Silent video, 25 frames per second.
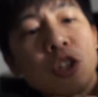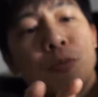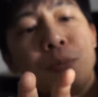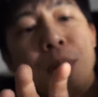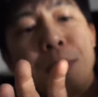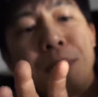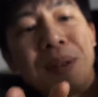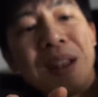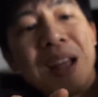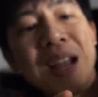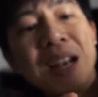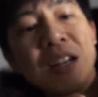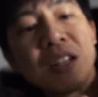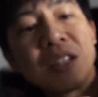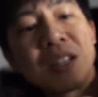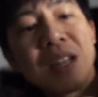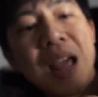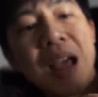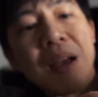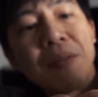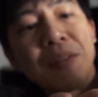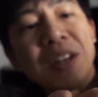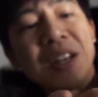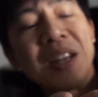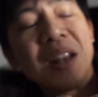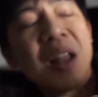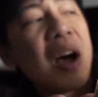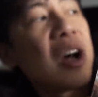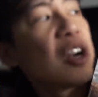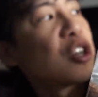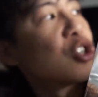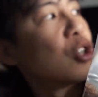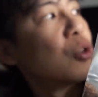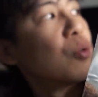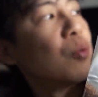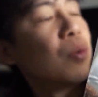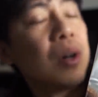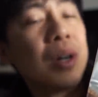So my plan is to have the
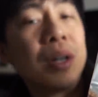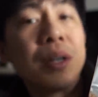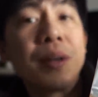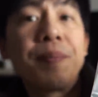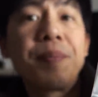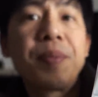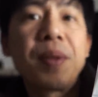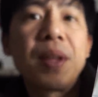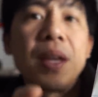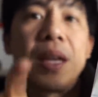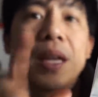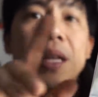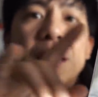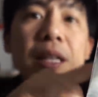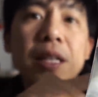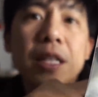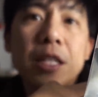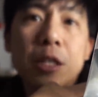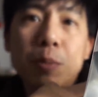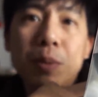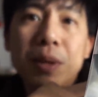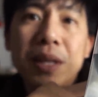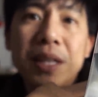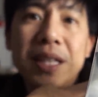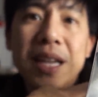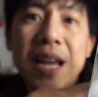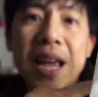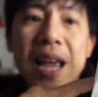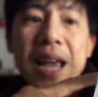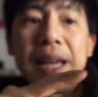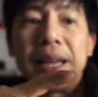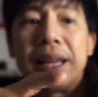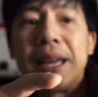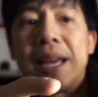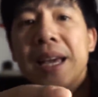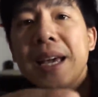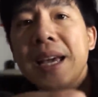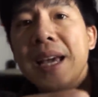larger one in the display
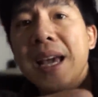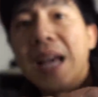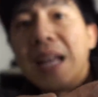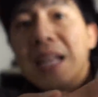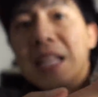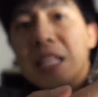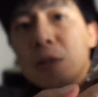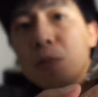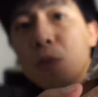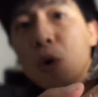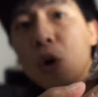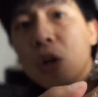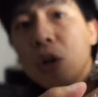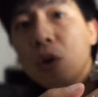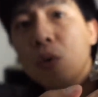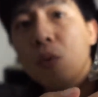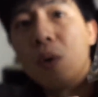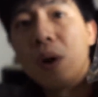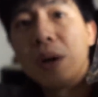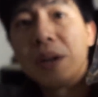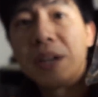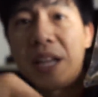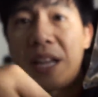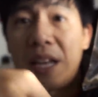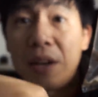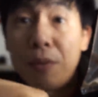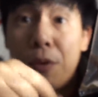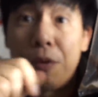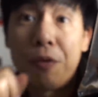tank and the smaller one in the